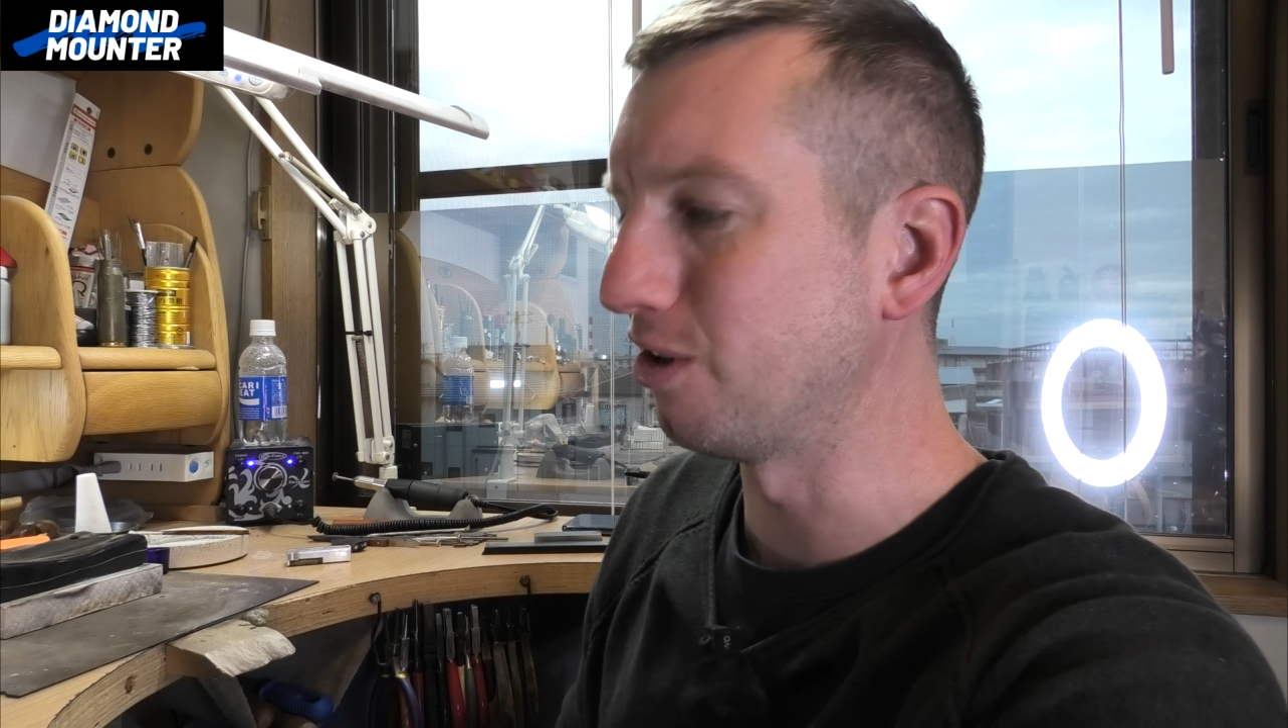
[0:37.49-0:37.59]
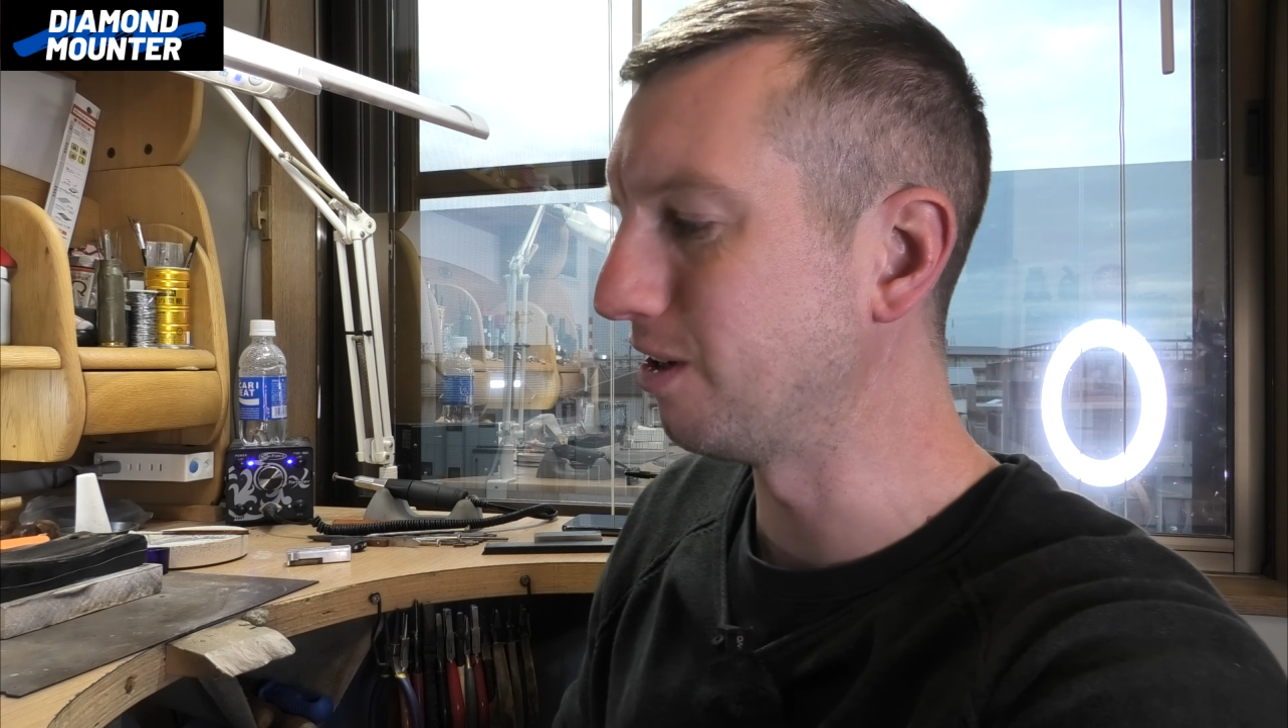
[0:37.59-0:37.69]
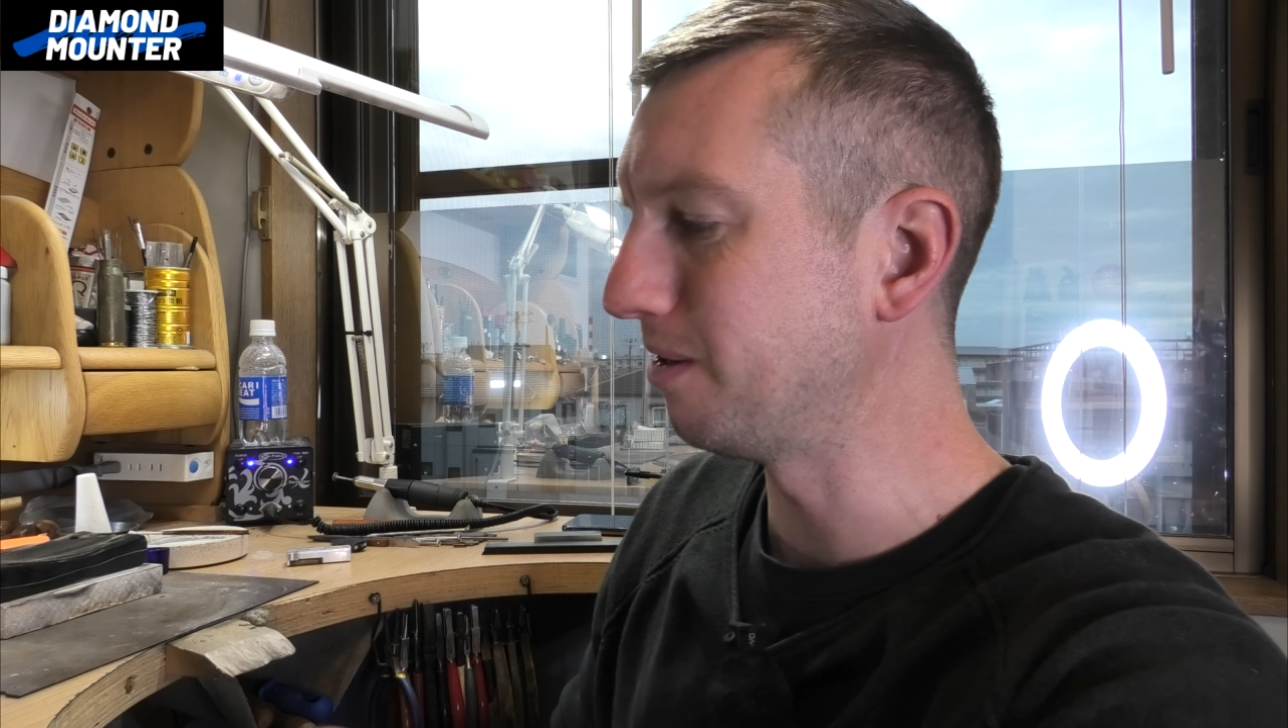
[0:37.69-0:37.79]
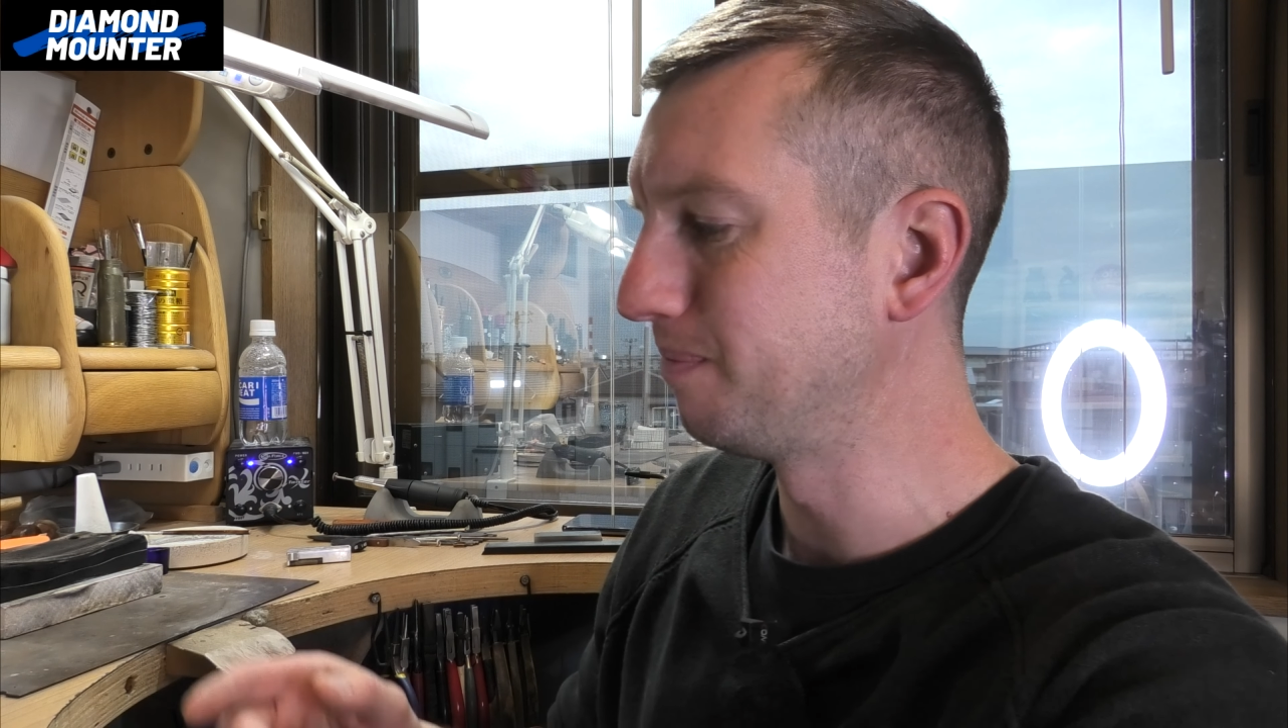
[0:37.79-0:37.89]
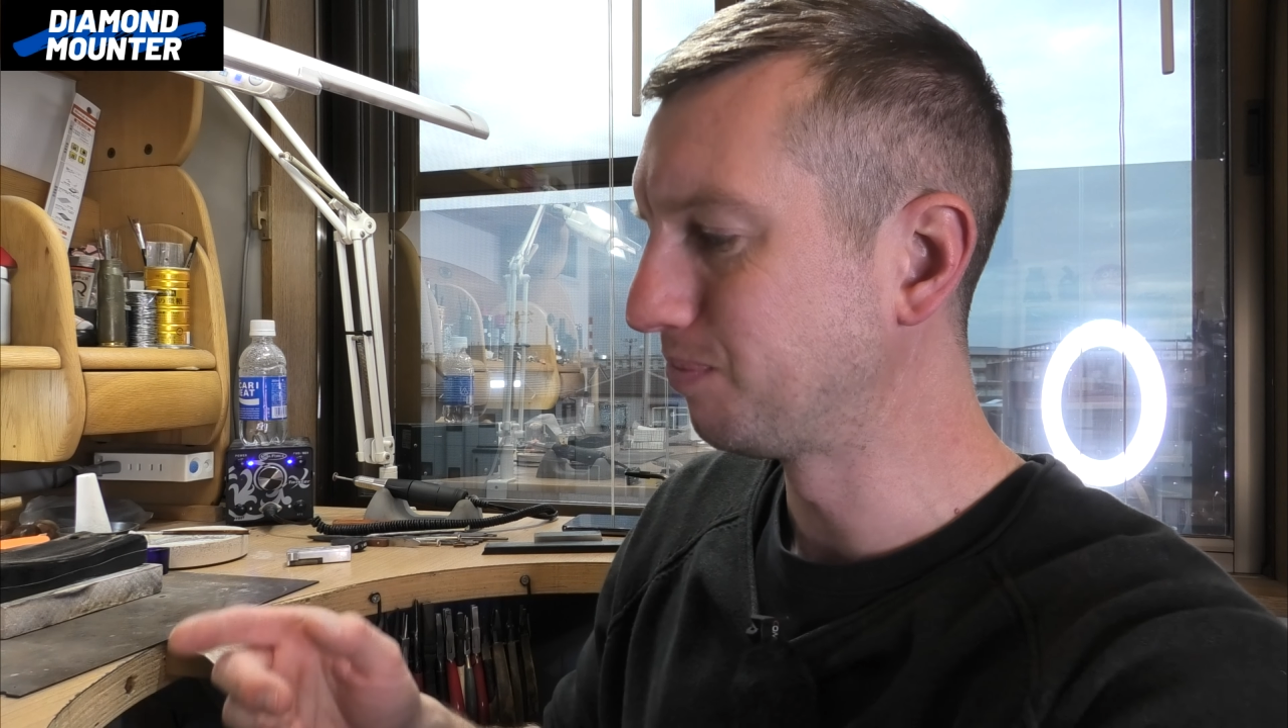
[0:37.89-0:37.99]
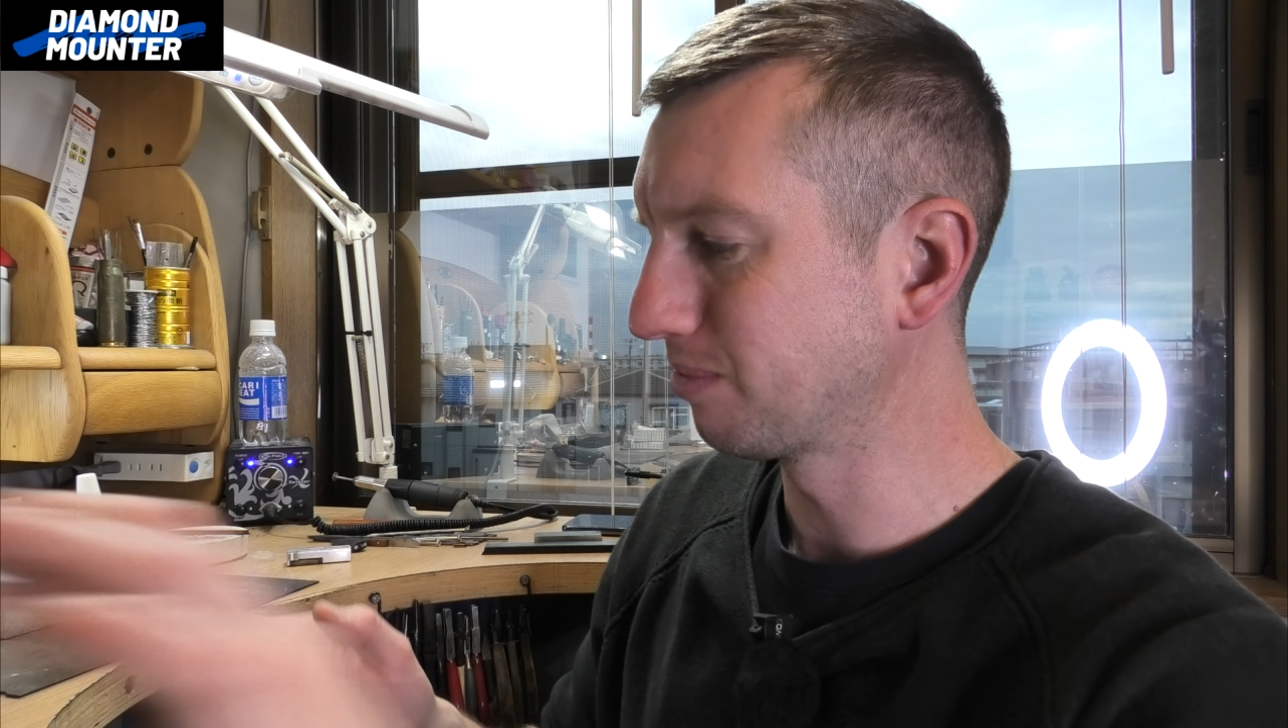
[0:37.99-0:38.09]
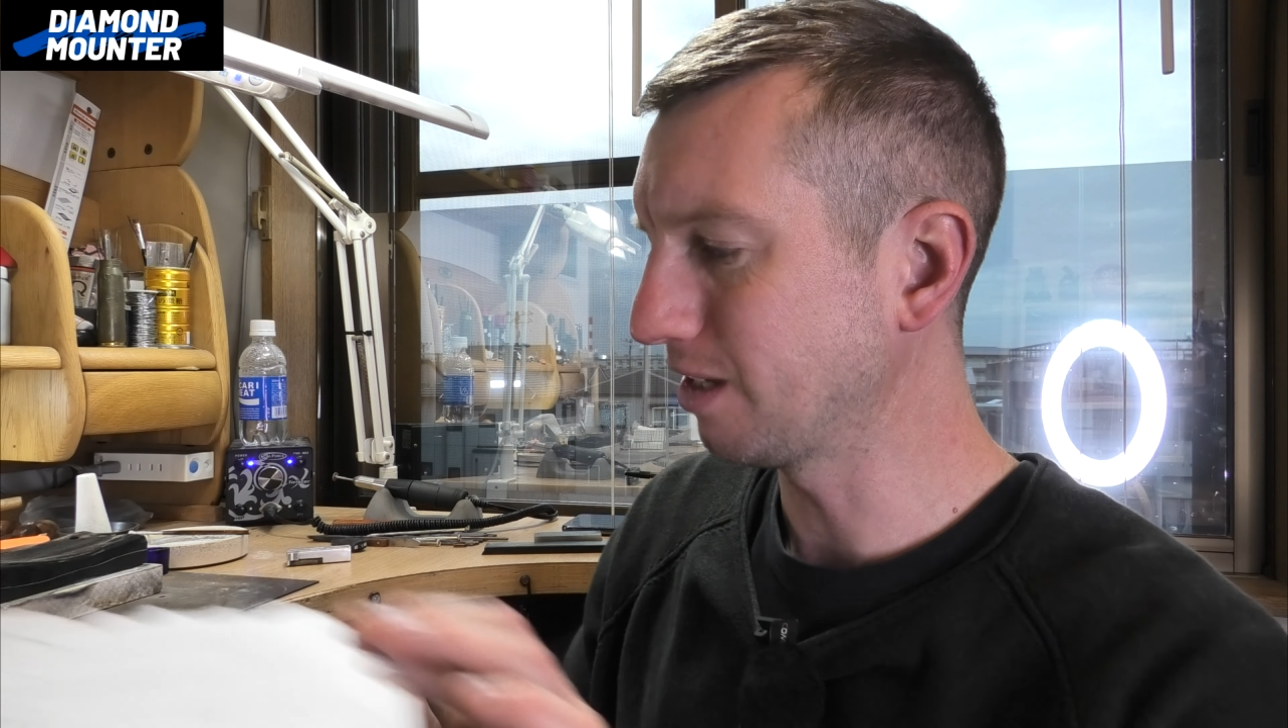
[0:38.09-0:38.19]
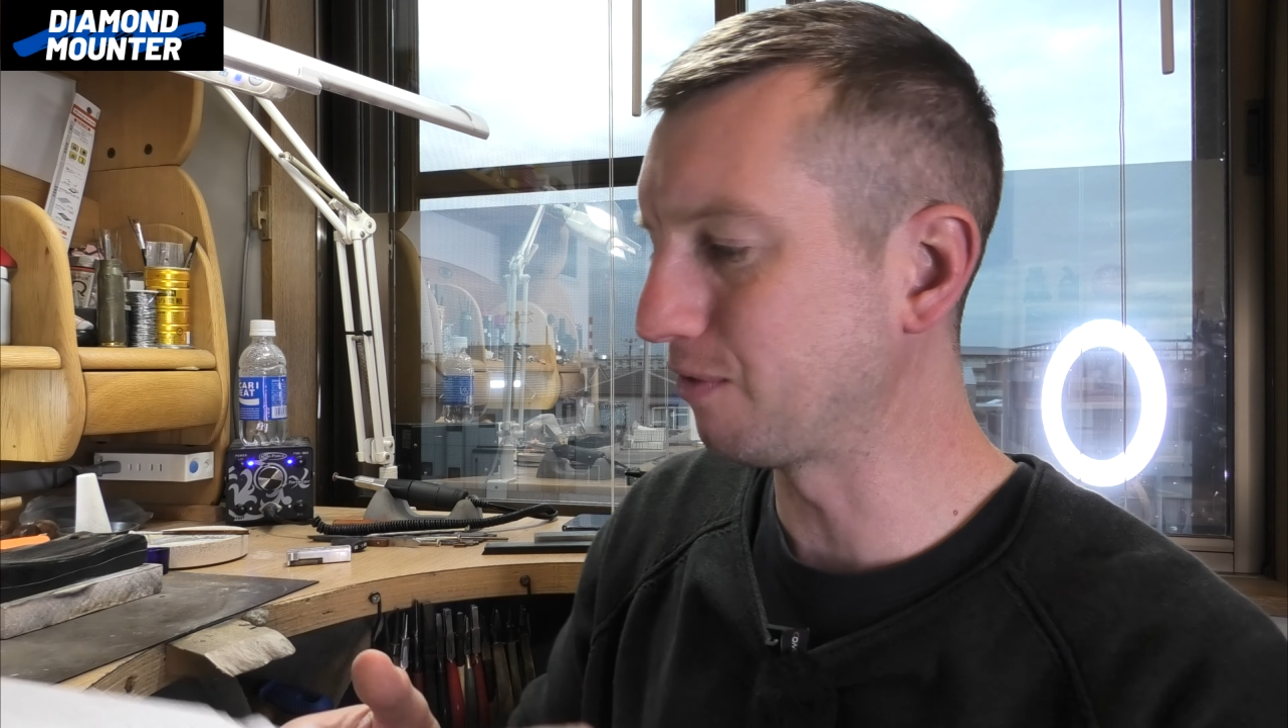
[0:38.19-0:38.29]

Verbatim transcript: got a